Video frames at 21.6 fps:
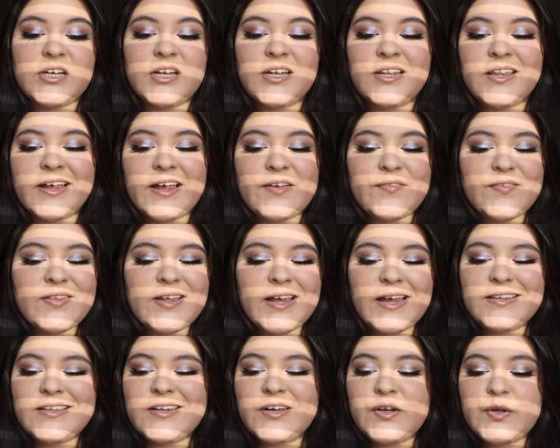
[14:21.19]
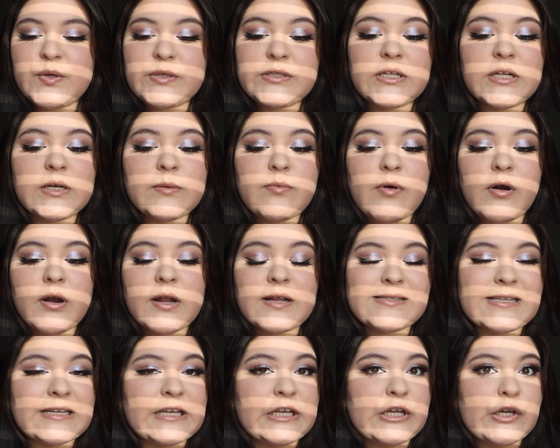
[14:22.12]
and like I feel like I didn't use a lot of
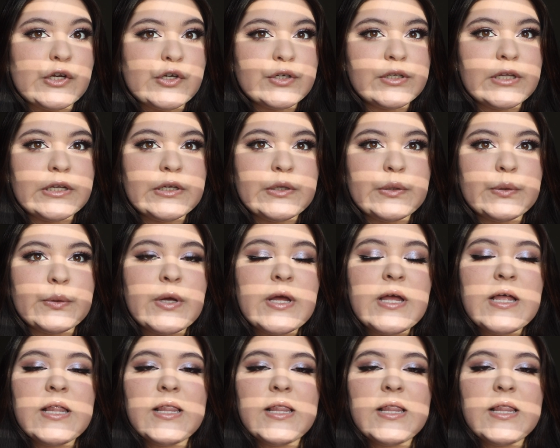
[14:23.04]
products like I usually do.